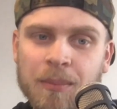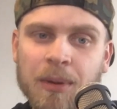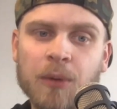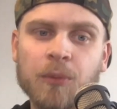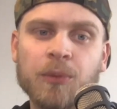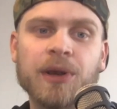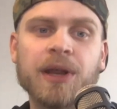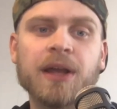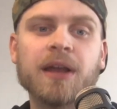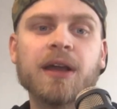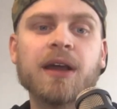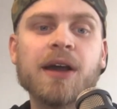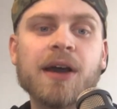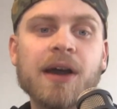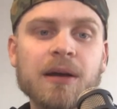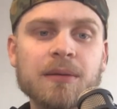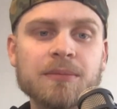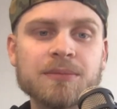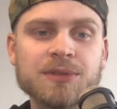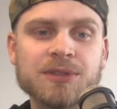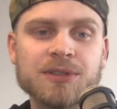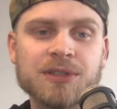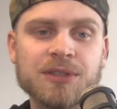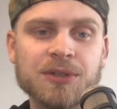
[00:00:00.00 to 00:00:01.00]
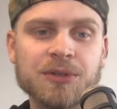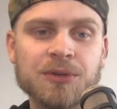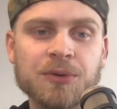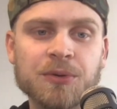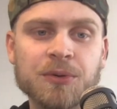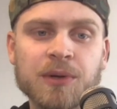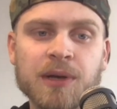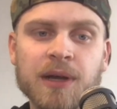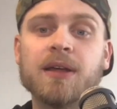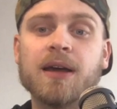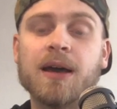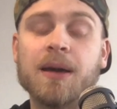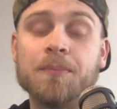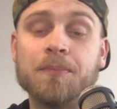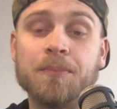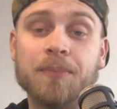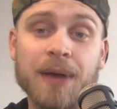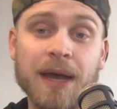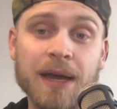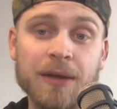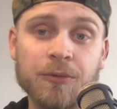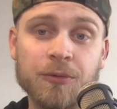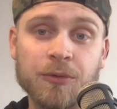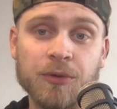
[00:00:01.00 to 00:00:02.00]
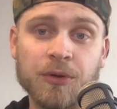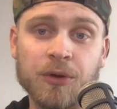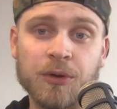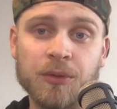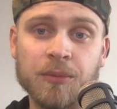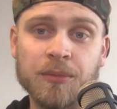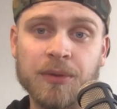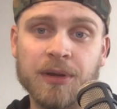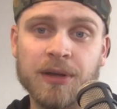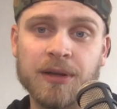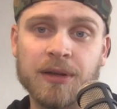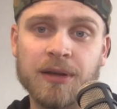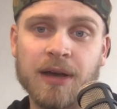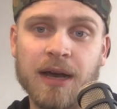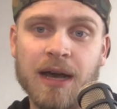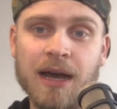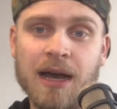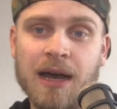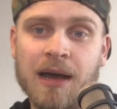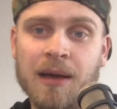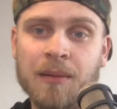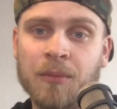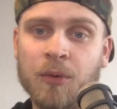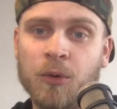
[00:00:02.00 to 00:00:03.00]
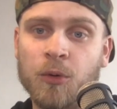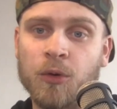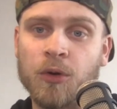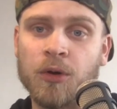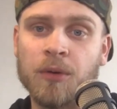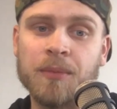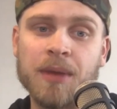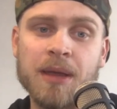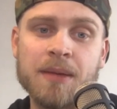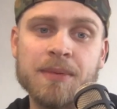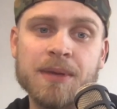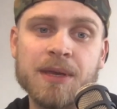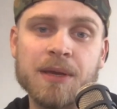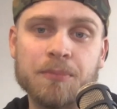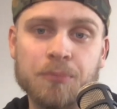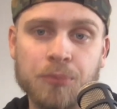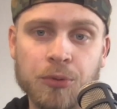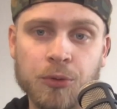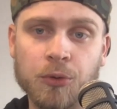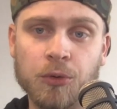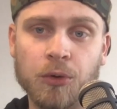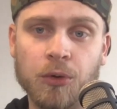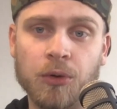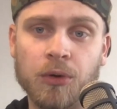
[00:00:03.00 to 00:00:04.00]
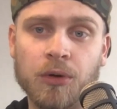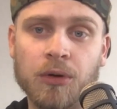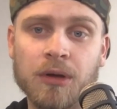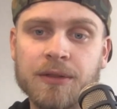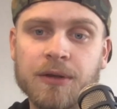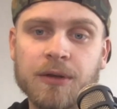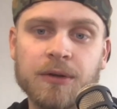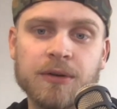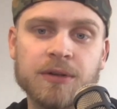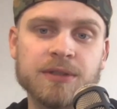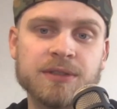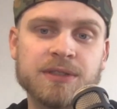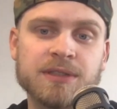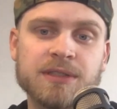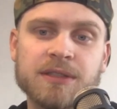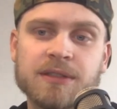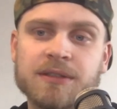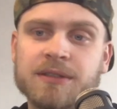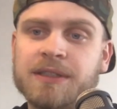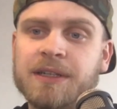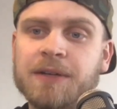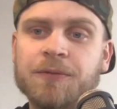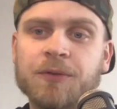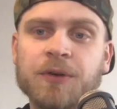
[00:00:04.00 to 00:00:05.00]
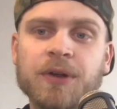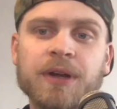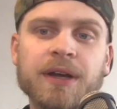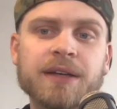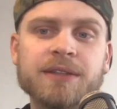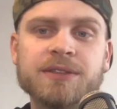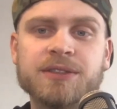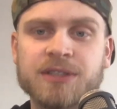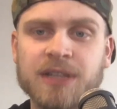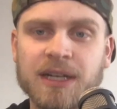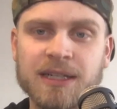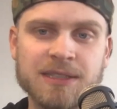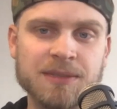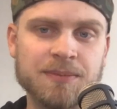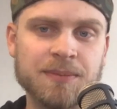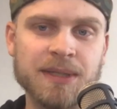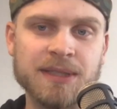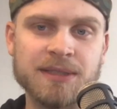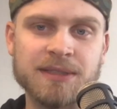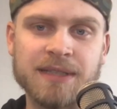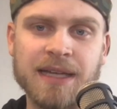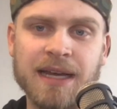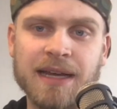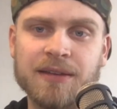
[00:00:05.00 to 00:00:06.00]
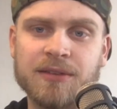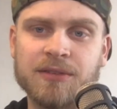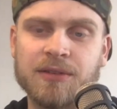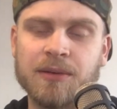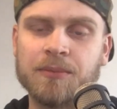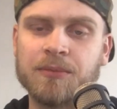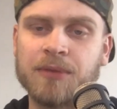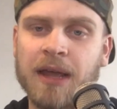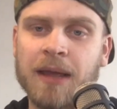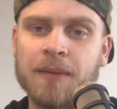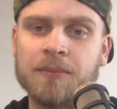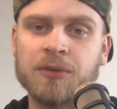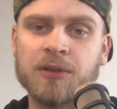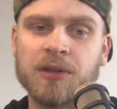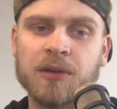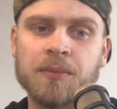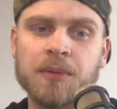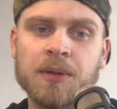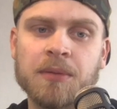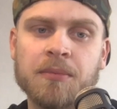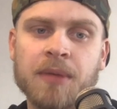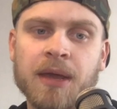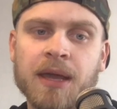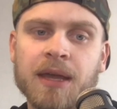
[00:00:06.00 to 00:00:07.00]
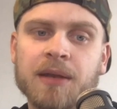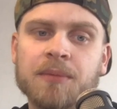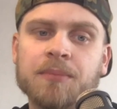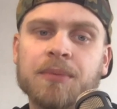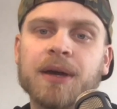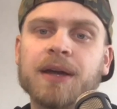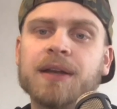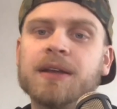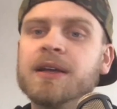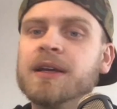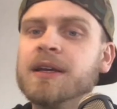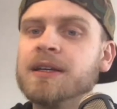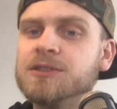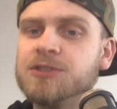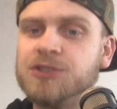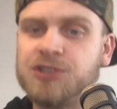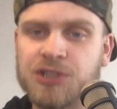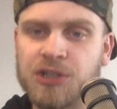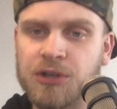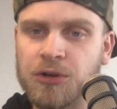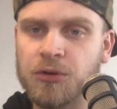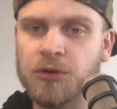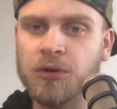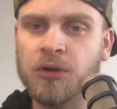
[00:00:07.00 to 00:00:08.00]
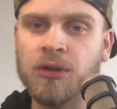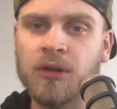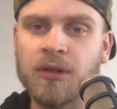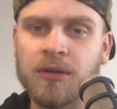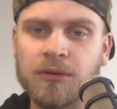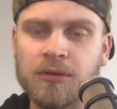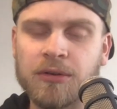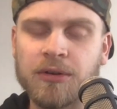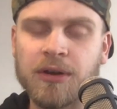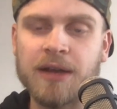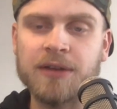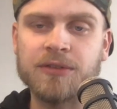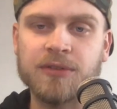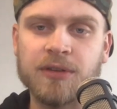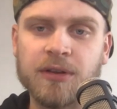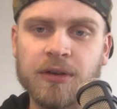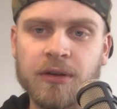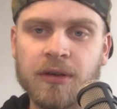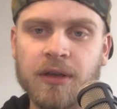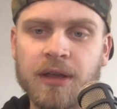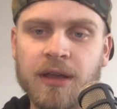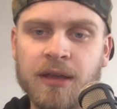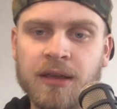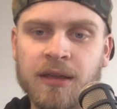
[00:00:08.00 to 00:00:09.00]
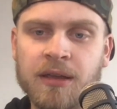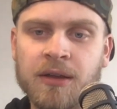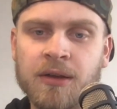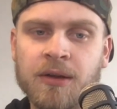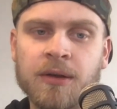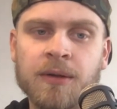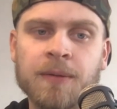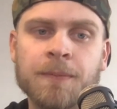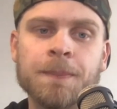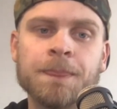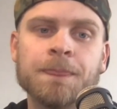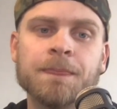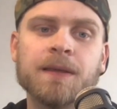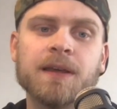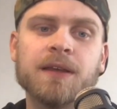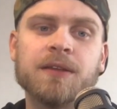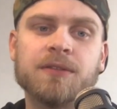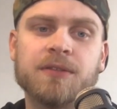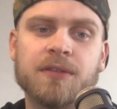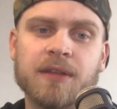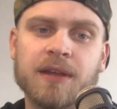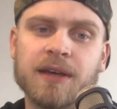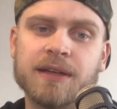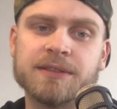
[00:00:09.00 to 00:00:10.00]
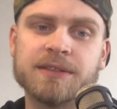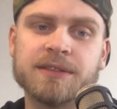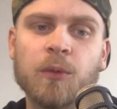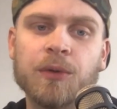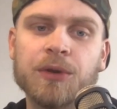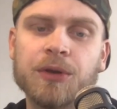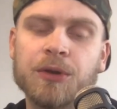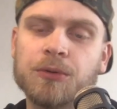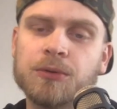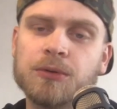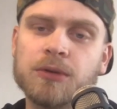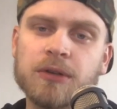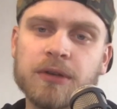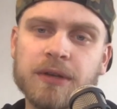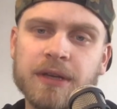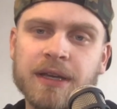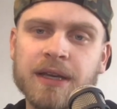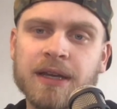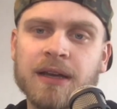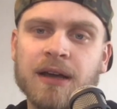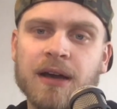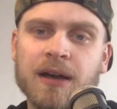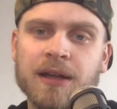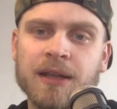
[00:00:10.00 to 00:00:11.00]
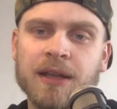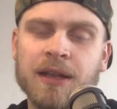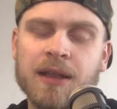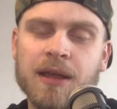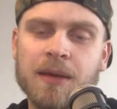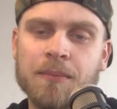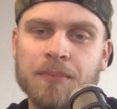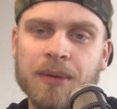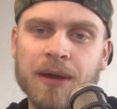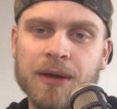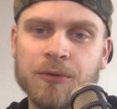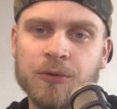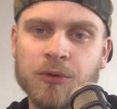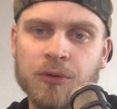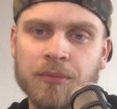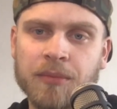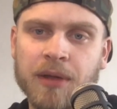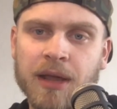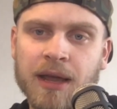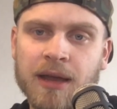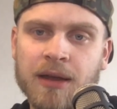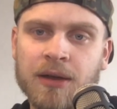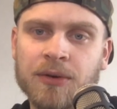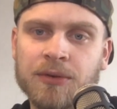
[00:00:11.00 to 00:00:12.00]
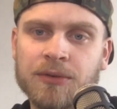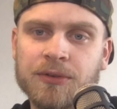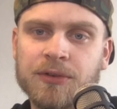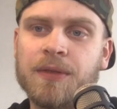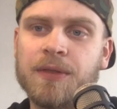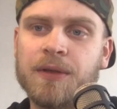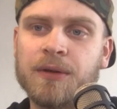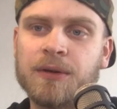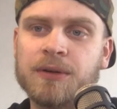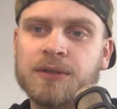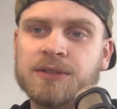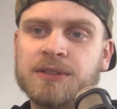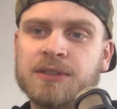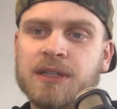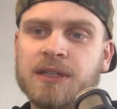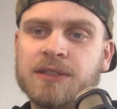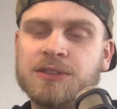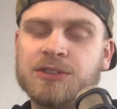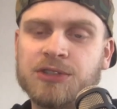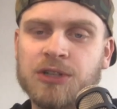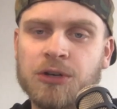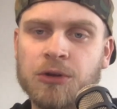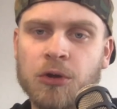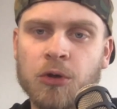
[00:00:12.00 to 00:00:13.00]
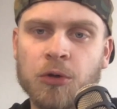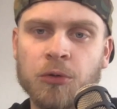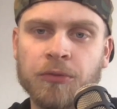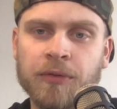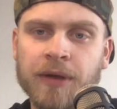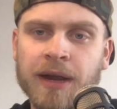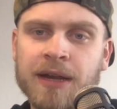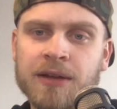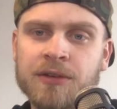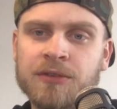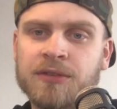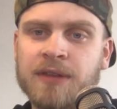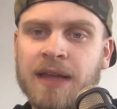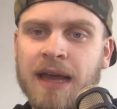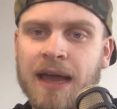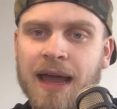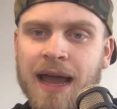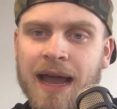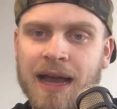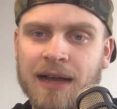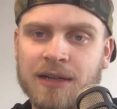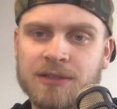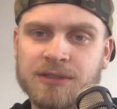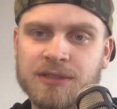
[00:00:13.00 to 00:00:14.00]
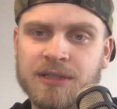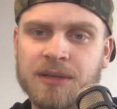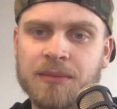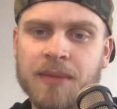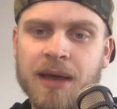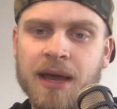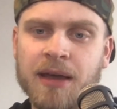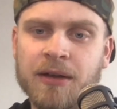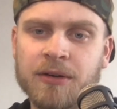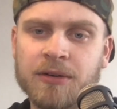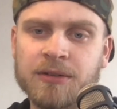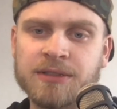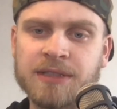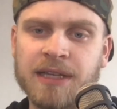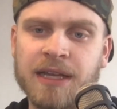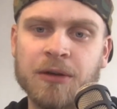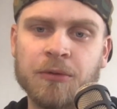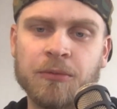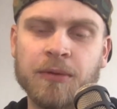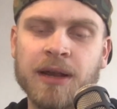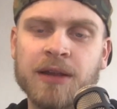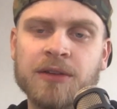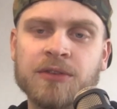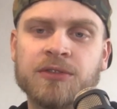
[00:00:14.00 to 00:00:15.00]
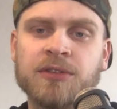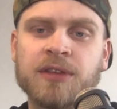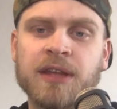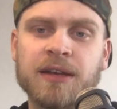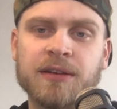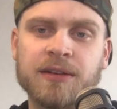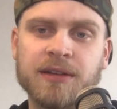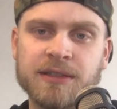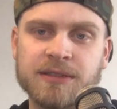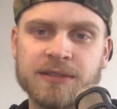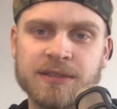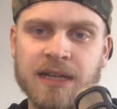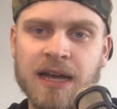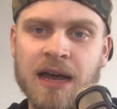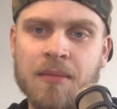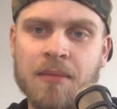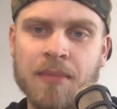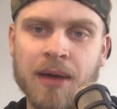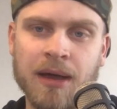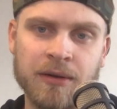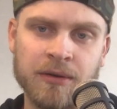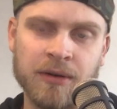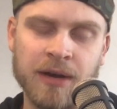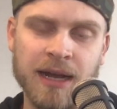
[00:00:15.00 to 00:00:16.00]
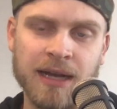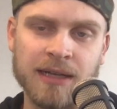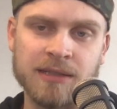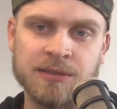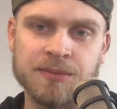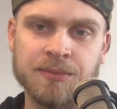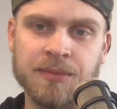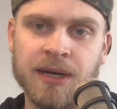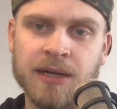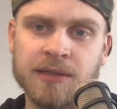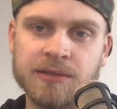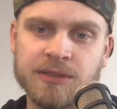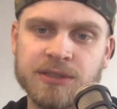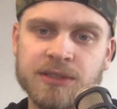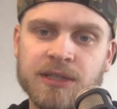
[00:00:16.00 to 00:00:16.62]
But when it comes to a bedroom or maybe a pool, there's different adjustments that sometimes can be made. But general criteria here is this. When you're looking on bedroom count, there's a general range that actually matters and a range that does not matter as much.